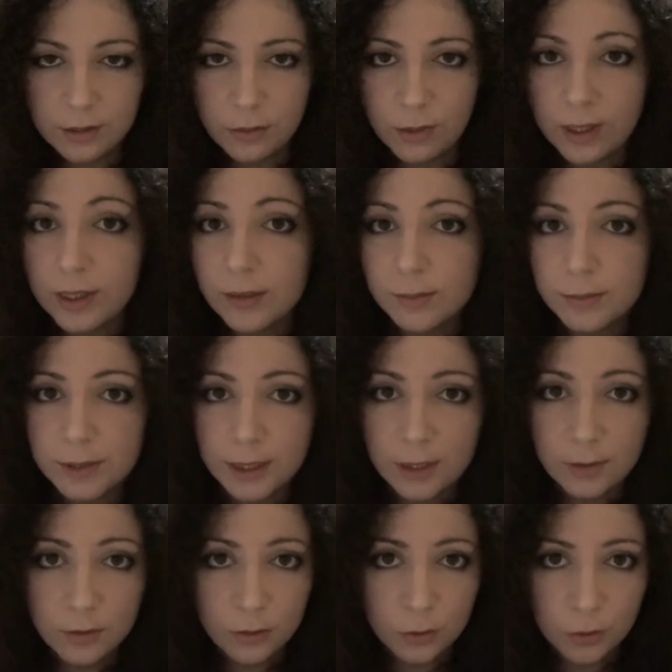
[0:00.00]
a random
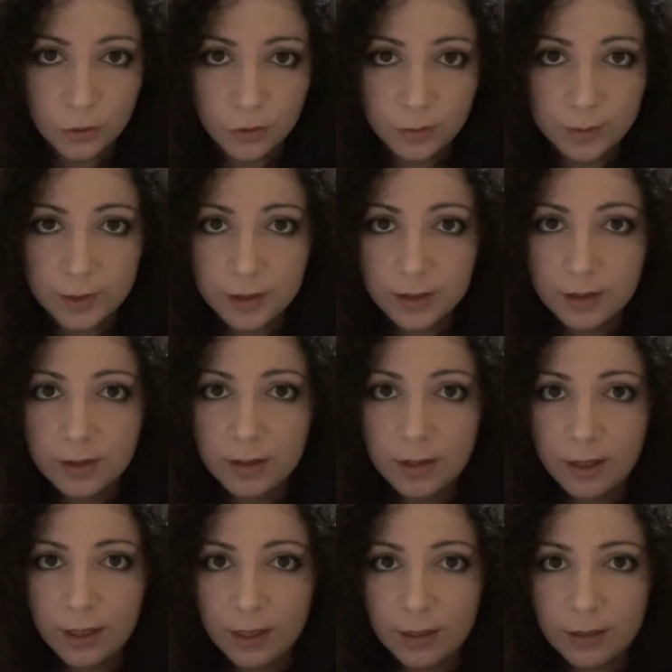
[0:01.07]
sound assortment,
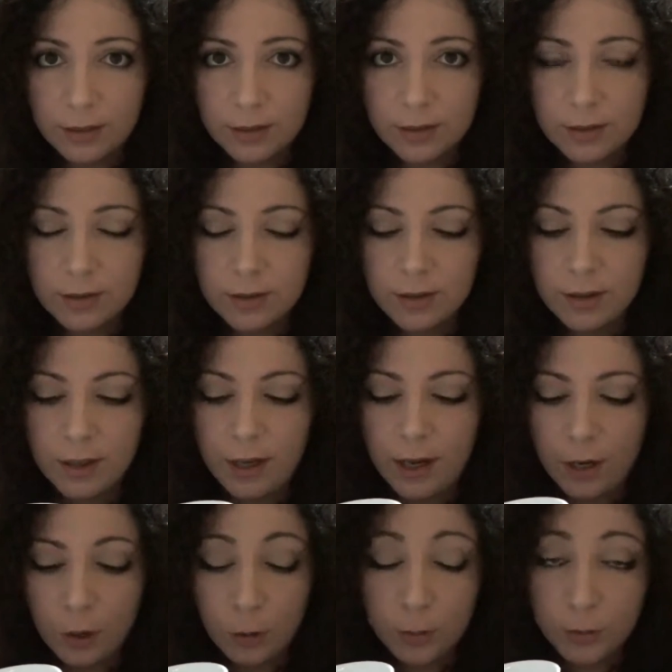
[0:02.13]
and I
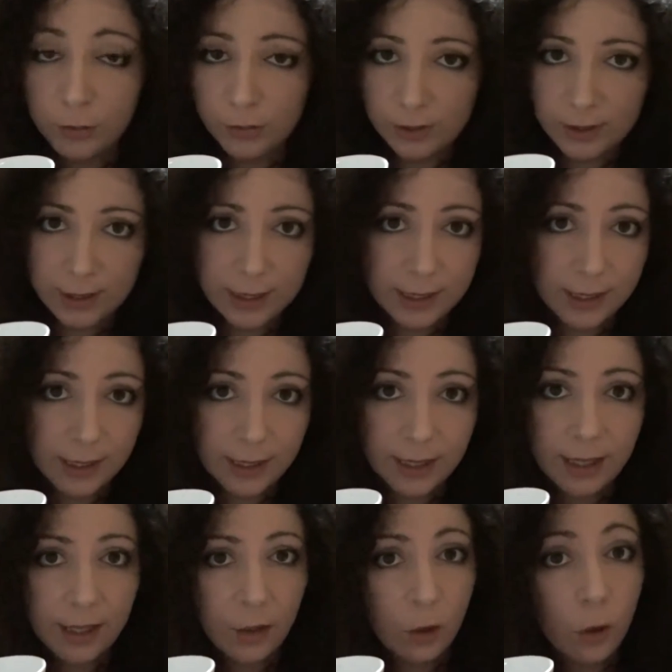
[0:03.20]
hope it was tingly,
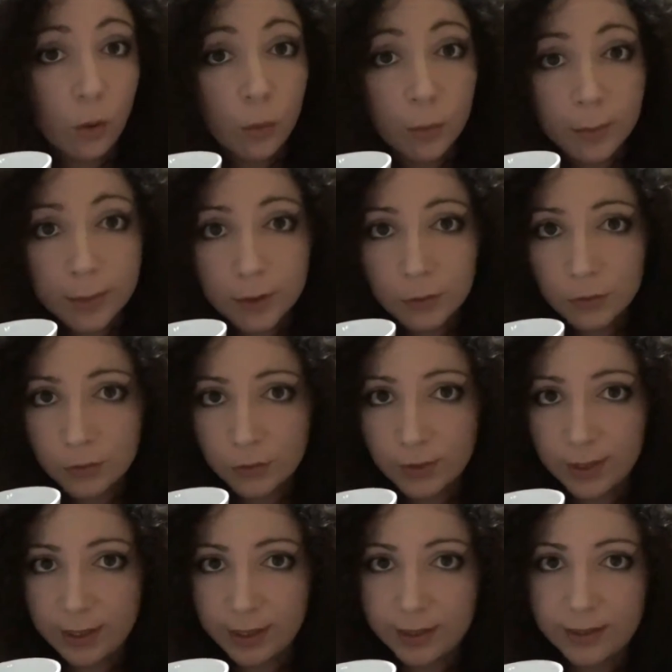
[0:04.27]
I hope it was
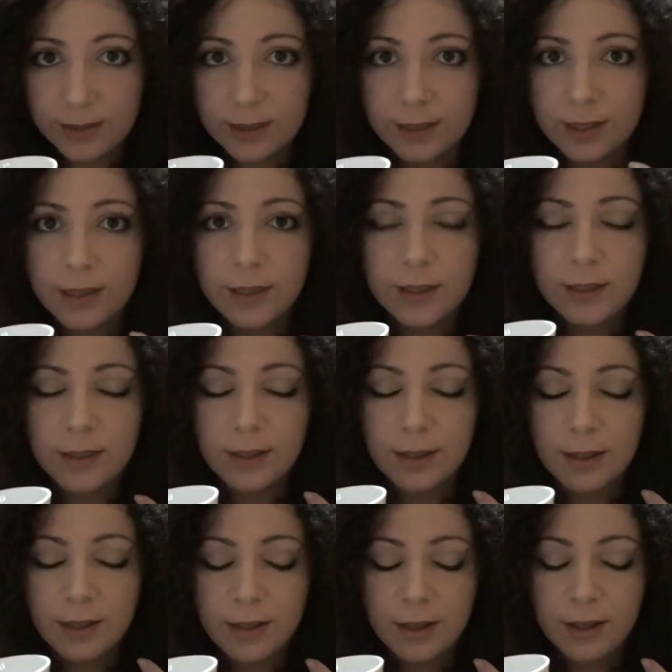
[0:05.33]
relaxing.
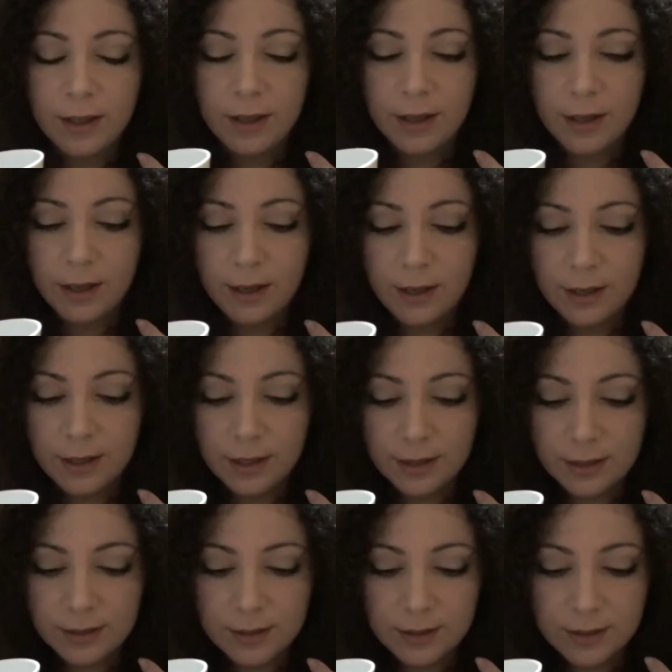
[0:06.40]

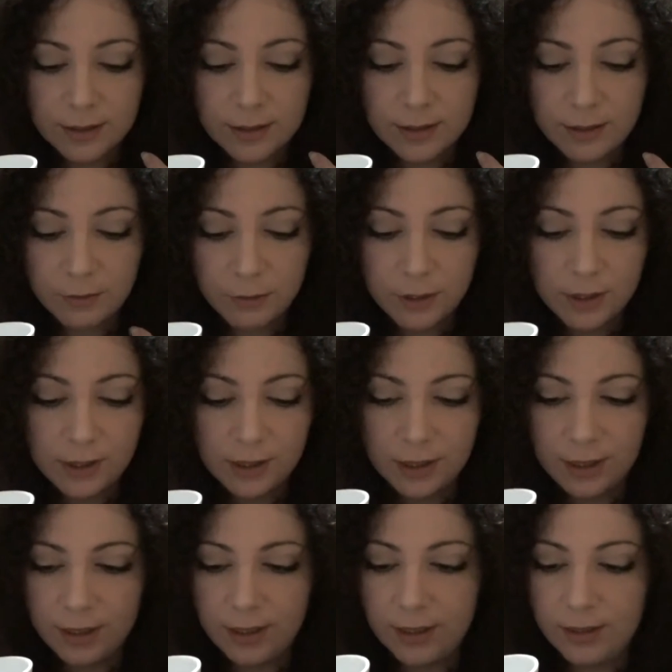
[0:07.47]
It's
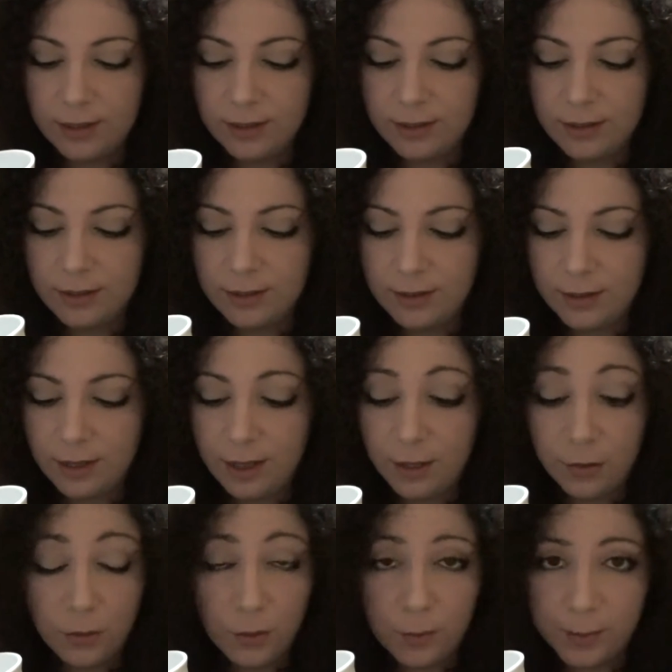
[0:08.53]
definitely not a
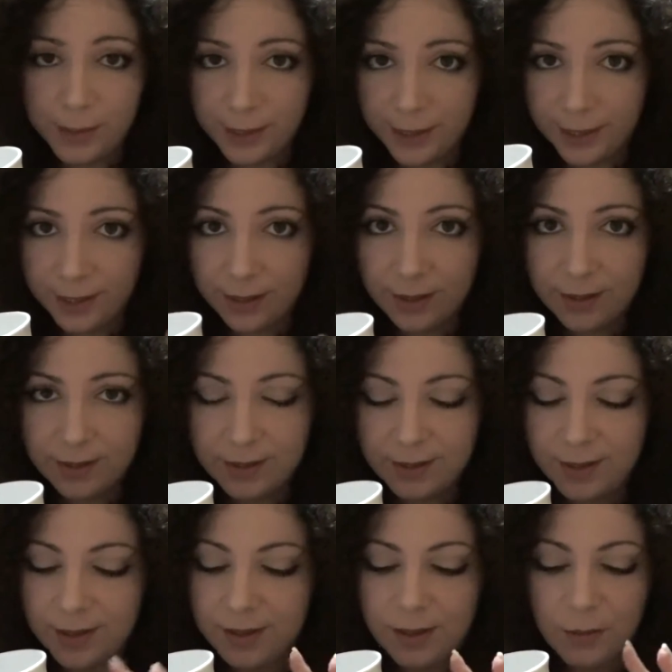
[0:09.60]
role play,
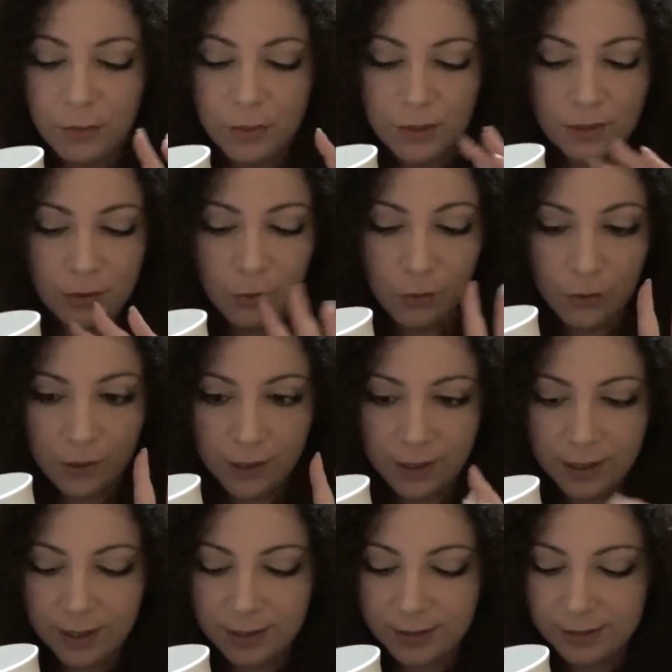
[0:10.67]
nothing was
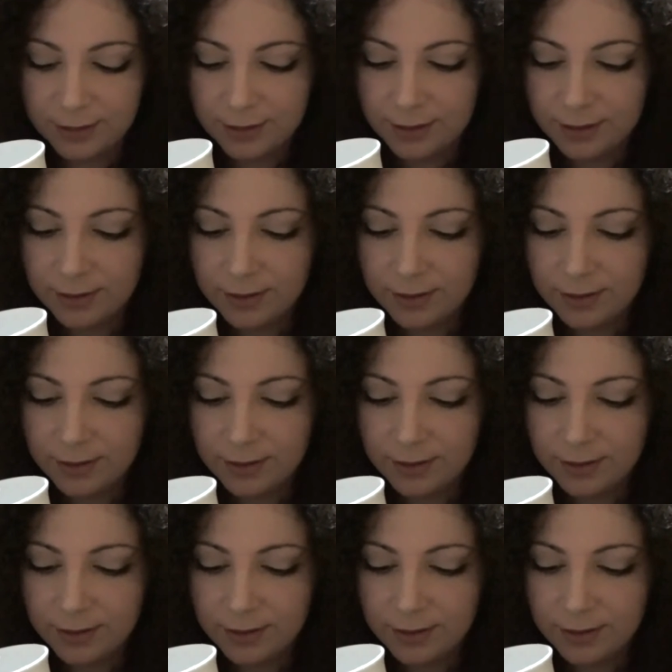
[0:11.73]
organized.